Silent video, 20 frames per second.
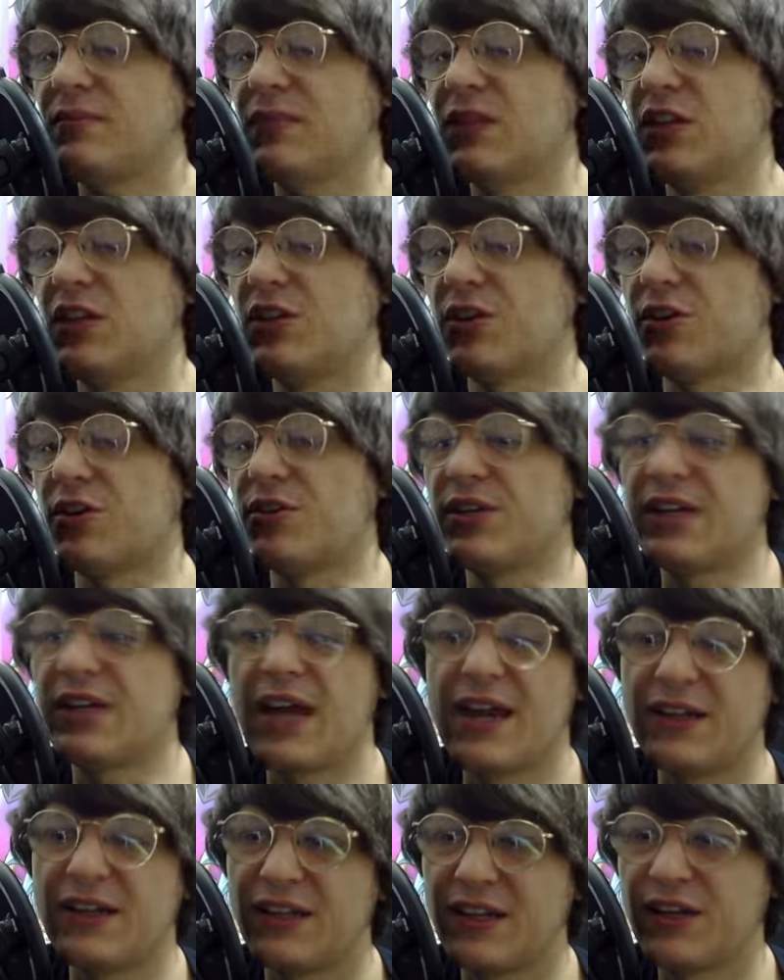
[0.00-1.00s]
You know, you
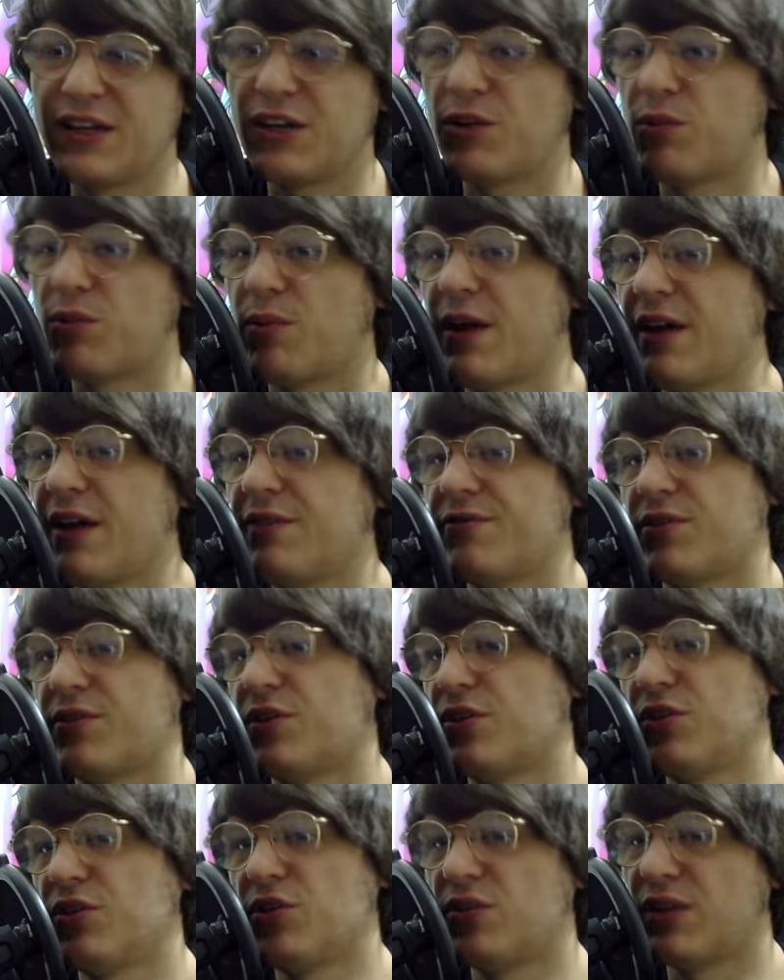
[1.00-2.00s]
can link it away for
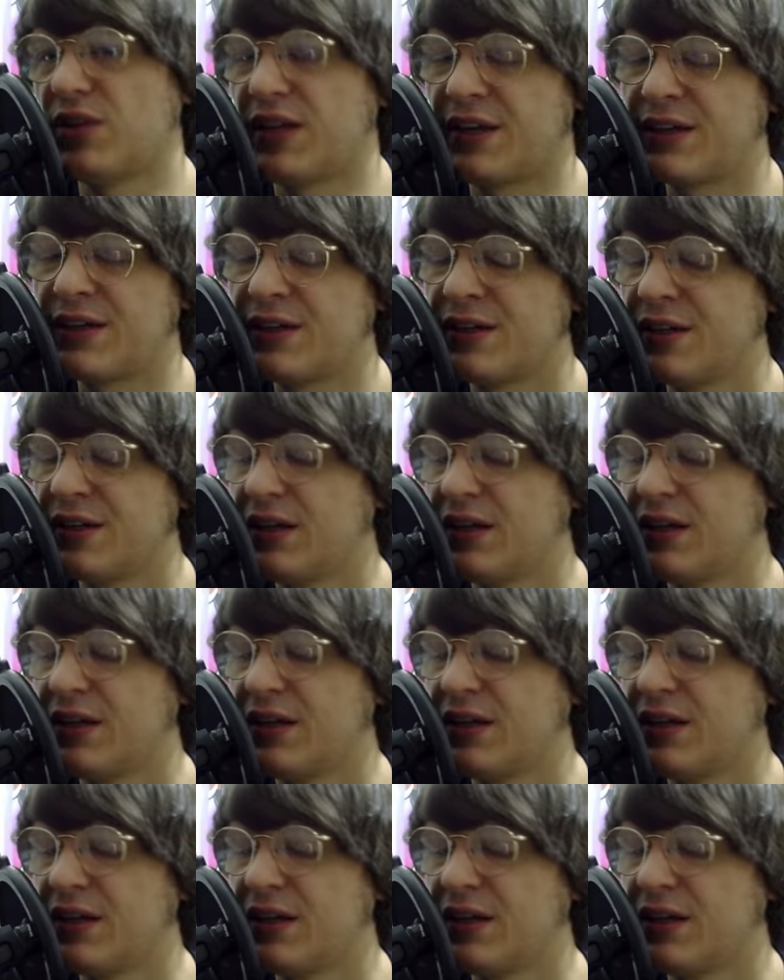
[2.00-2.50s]
the new link.